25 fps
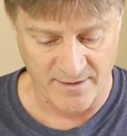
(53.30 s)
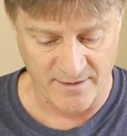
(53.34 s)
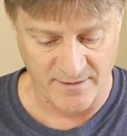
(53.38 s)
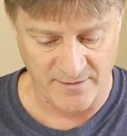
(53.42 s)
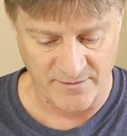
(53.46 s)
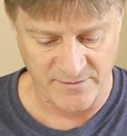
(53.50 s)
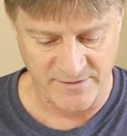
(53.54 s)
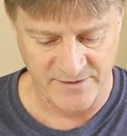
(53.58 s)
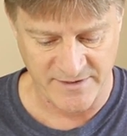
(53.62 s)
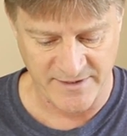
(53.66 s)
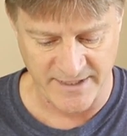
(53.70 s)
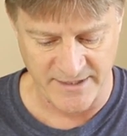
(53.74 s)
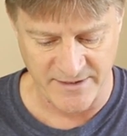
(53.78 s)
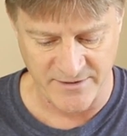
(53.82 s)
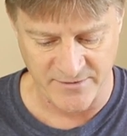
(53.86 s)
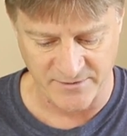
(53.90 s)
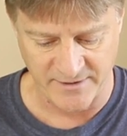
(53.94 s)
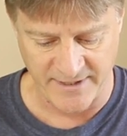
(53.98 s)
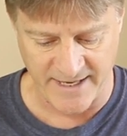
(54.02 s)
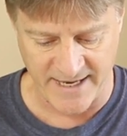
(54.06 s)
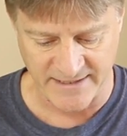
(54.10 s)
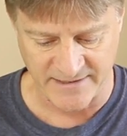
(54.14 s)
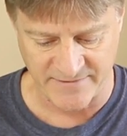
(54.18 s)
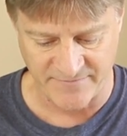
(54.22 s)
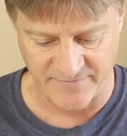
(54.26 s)
you said in your
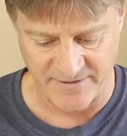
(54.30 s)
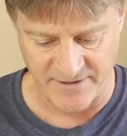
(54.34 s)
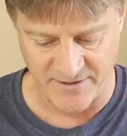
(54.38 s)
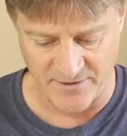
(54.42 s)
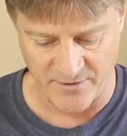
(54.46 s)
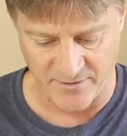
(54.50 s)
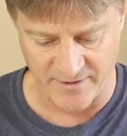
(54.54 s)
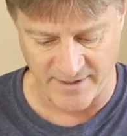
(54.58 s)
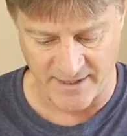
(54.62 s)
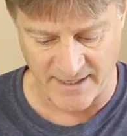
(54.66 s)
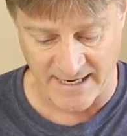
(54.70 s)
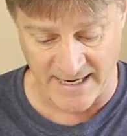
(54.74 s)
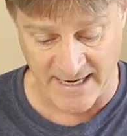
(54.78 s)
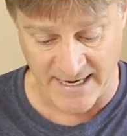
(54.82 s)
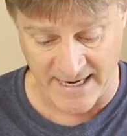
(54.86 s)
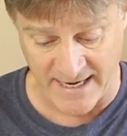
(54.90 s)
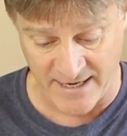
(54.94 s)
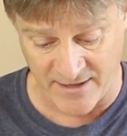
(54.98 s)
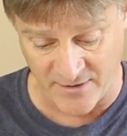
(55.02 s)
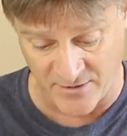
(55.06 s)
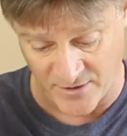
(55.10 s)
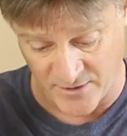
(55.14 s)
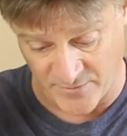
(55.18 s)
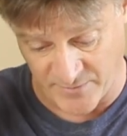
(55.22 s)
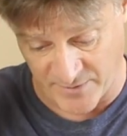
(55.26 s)
last video that
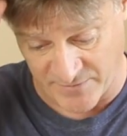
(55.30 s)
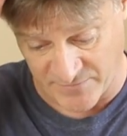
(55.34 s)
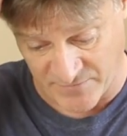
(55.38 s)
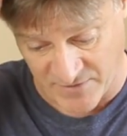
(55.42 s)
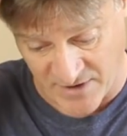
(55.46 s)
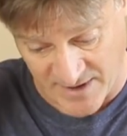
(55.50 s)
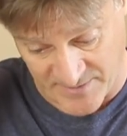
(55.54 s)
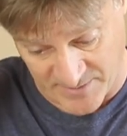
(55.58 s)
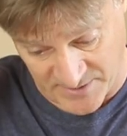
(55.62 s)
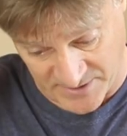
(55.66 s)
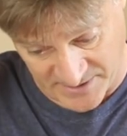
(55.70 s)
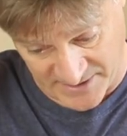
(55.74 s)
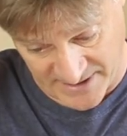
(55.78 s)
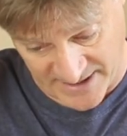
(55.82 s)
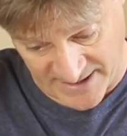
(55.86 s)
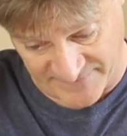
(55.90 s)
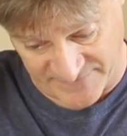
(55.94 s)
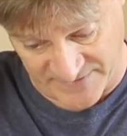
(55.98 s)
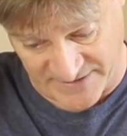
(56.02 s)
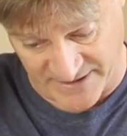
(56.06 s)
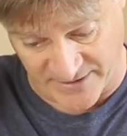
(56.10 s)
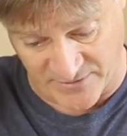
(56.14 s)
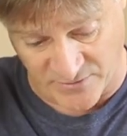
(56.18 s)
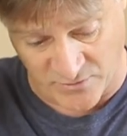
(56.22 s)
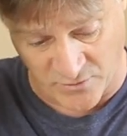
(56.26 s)
I, Erwin Rommel, have
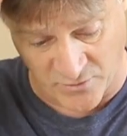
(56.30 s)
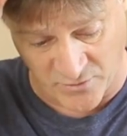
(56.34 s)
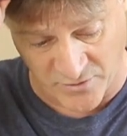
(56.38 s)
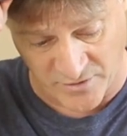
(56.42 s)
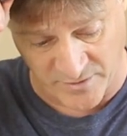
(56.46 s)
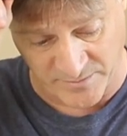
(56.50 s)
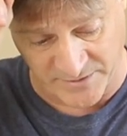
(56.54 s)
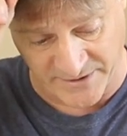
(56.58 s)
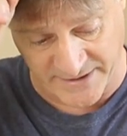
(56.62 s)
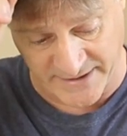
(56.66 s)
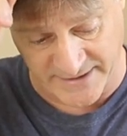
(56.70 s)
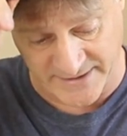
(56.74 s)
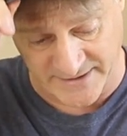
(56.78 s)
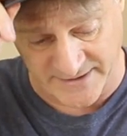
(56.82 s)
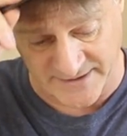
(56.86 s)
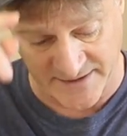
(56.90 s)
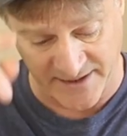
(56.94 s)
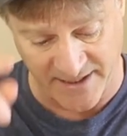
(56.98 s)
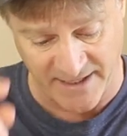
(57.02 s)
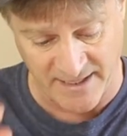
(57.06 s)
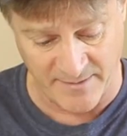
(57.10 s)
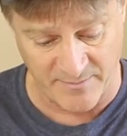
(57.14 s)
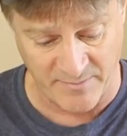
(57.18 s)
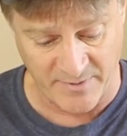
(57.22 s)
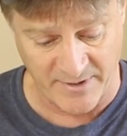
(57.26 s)
done horribly in this
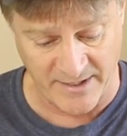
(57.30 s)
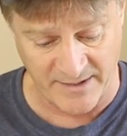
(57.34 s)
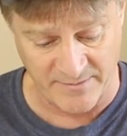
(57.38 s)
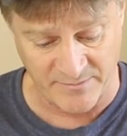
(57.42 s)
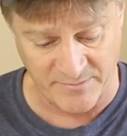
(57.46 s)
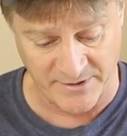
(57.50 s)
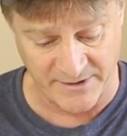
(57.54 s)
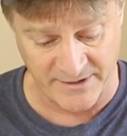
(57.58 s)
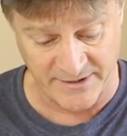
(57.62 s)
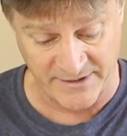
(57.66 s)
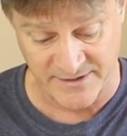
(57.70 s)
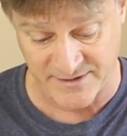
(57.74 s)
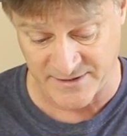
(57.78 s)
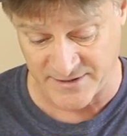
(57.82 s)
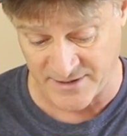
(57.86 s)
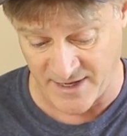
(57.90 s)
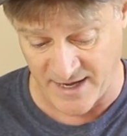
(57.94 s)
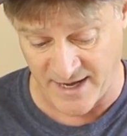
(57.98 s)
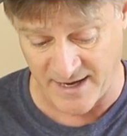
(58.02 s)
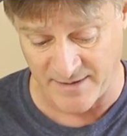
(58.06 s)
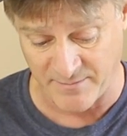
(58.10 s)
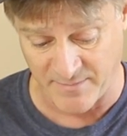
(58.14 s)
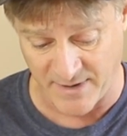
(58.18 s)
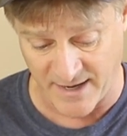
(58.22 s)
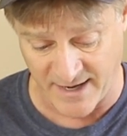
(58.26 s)
campaign, but it's
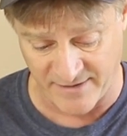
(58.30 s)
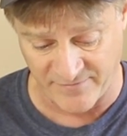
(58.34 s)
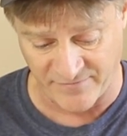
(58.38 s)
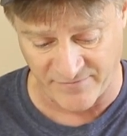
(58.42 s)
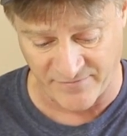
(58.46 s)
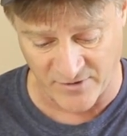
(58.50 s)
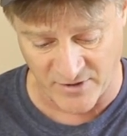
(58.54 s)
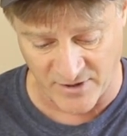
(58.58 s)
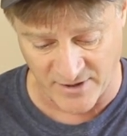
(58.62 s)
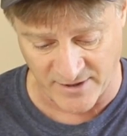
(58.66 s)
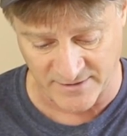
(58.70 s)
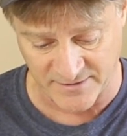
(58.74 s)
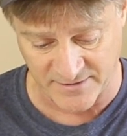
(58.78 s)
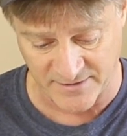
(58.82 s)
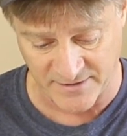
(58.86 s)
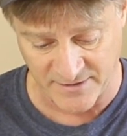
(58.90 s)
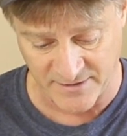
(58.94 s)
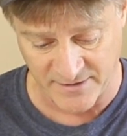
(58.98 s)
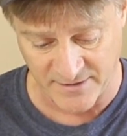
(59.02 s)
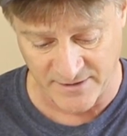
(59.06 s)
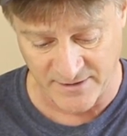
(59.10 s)
not my fault.